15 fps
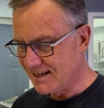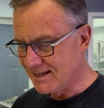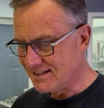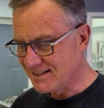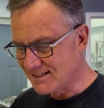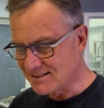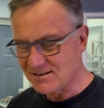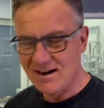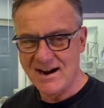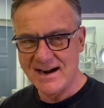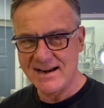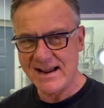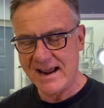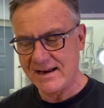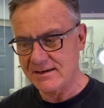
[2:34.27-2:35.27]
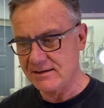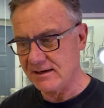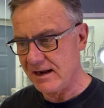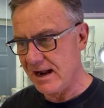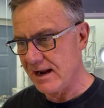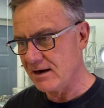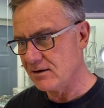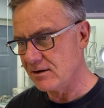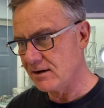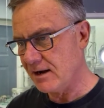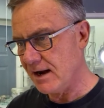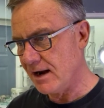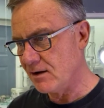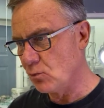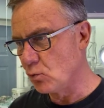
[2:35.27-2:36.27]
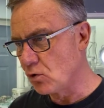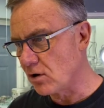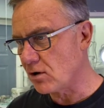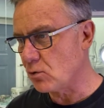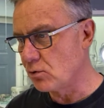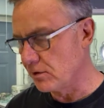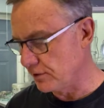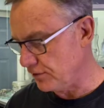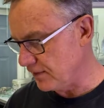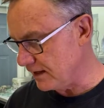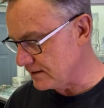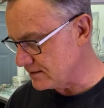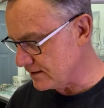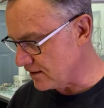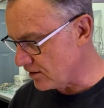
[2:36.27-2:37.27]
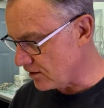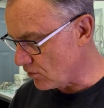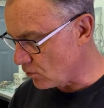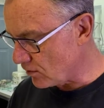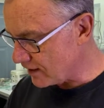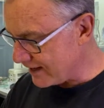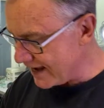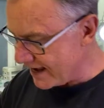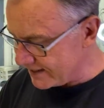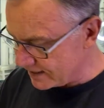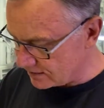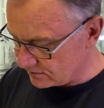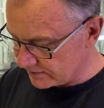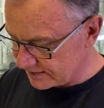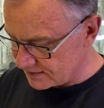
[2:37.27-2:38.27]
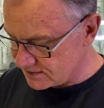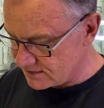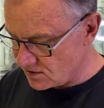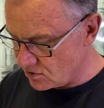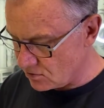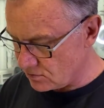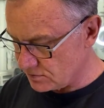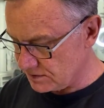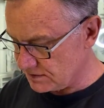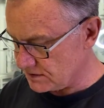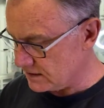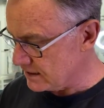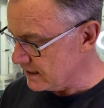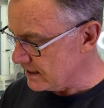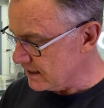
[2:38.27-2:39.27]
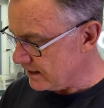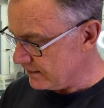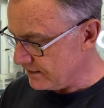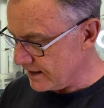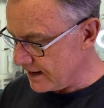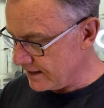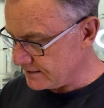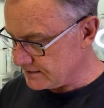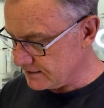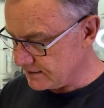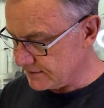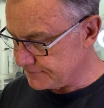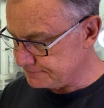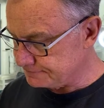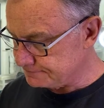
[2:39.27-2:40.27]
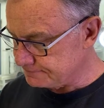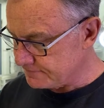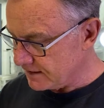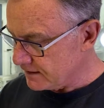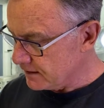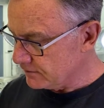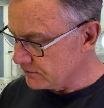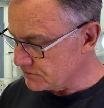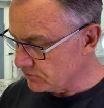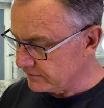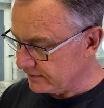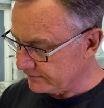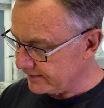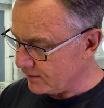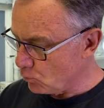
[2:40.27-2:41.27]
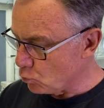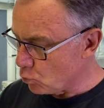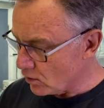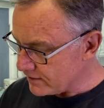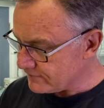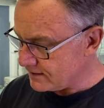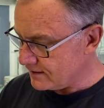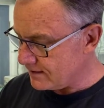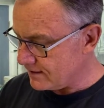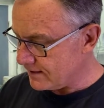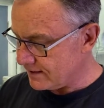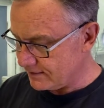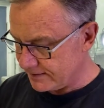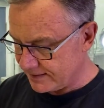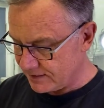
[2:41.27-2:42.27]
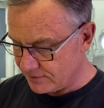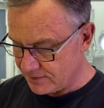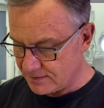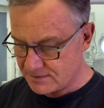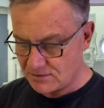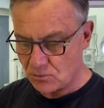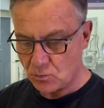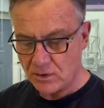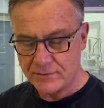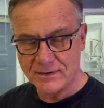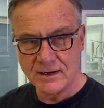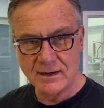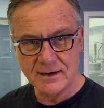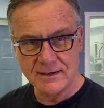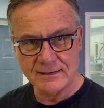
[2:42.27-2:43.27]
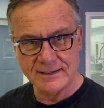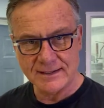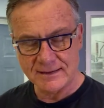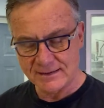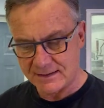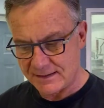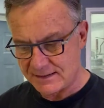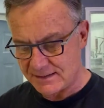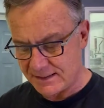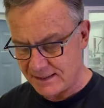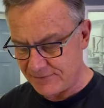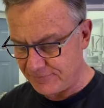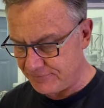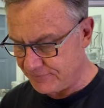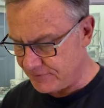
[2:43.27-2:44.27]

design and work with things that are organic, like stones, that there's only like one of a kind like this or one of a kind like this. And if,